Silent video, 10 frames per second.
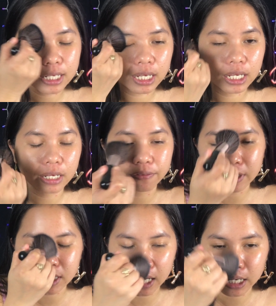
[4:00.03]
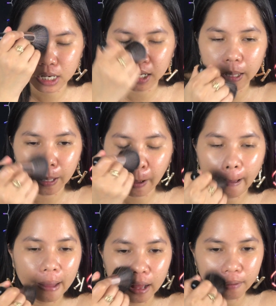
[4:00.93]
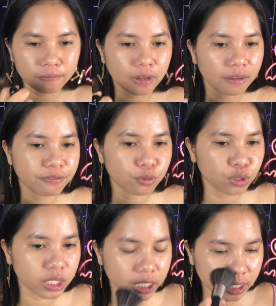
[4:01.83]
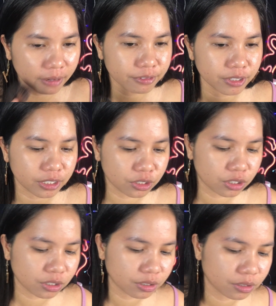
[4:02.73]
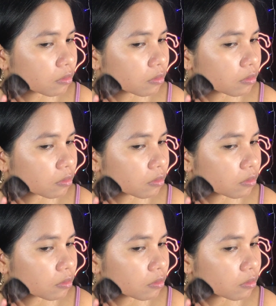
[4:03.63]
see if it's gonna have a fuller coverage.